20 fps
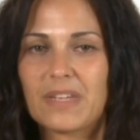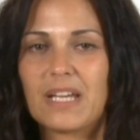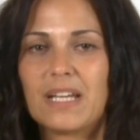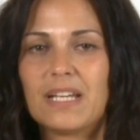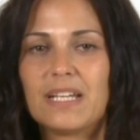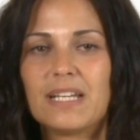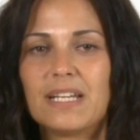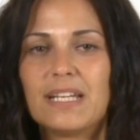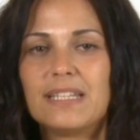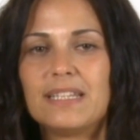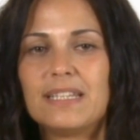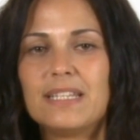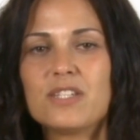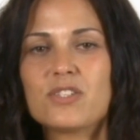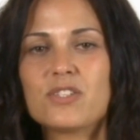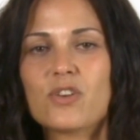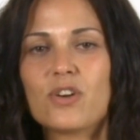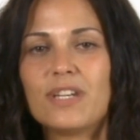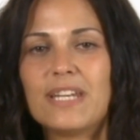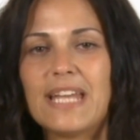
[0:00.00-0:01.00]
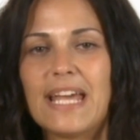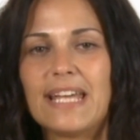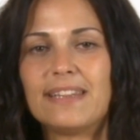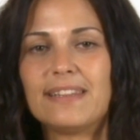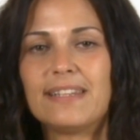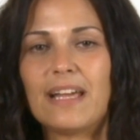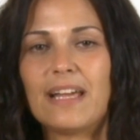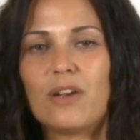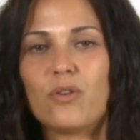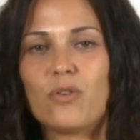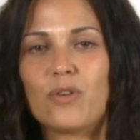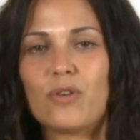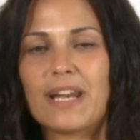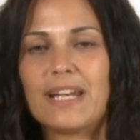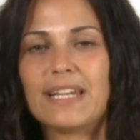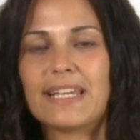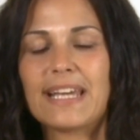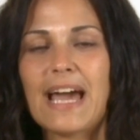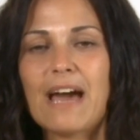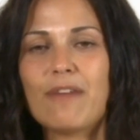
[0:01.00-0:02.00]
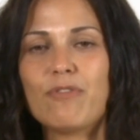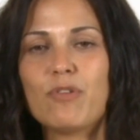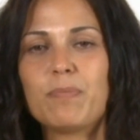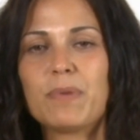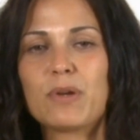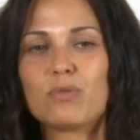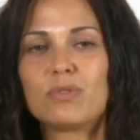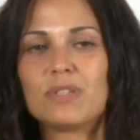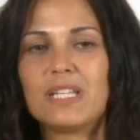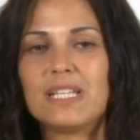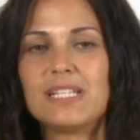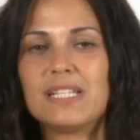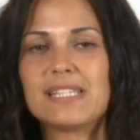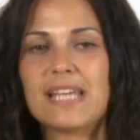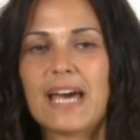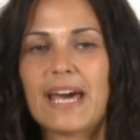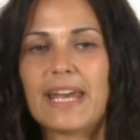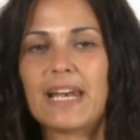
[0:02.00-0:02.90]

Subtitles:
Disconnect the cable to use the appliance.